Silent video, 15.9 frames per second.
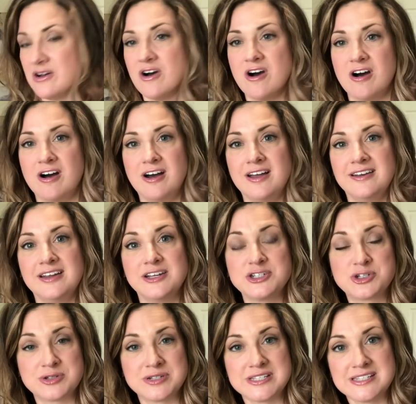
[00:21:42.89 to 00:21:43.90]
on
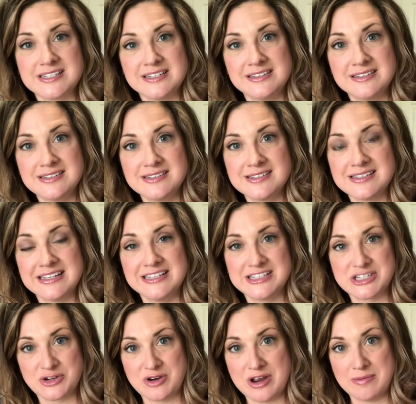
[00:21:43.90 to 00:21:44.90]
Tristan's
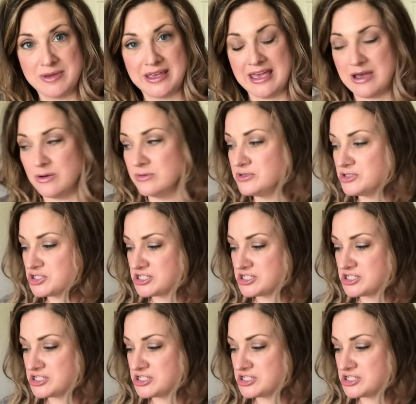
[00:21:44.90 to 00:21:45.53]
Instagram account.